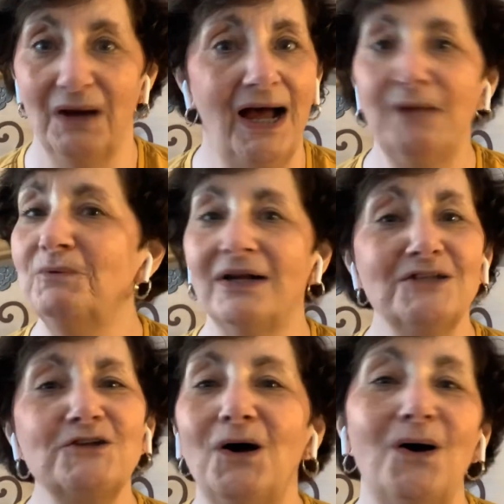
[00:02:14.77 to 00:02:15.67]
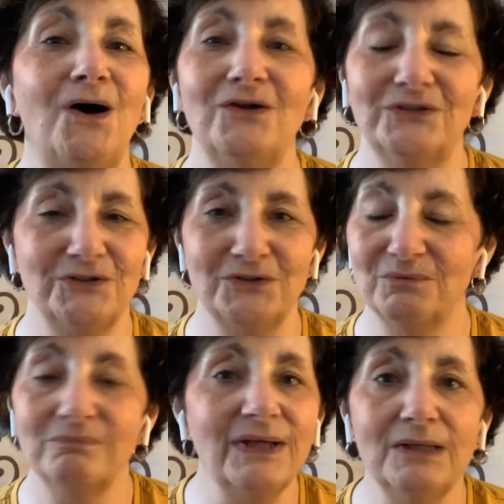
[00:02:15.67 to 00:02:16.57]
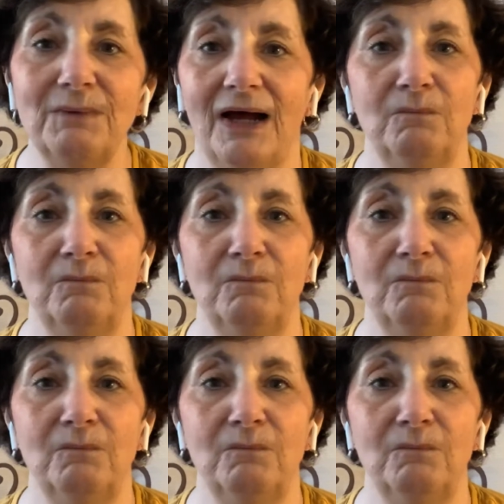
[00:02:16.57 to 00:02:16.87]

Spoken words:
I want us all to do really well.